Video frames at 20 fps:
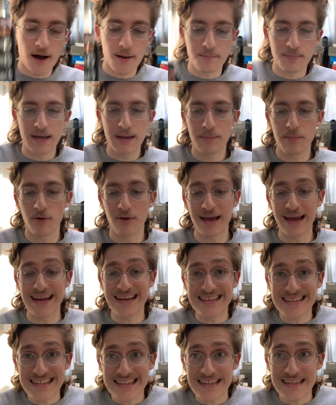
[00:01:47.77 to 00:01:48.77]
people
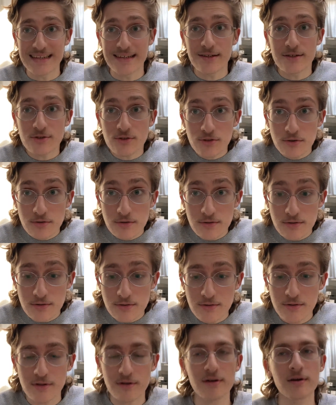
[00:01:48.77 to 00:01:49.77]
18 years or
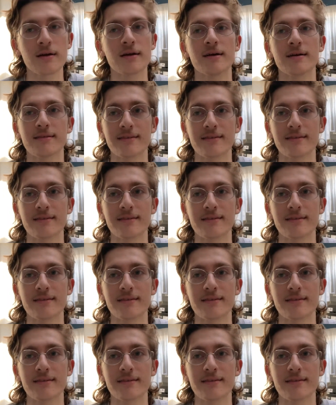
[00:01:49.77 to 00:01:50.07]
older.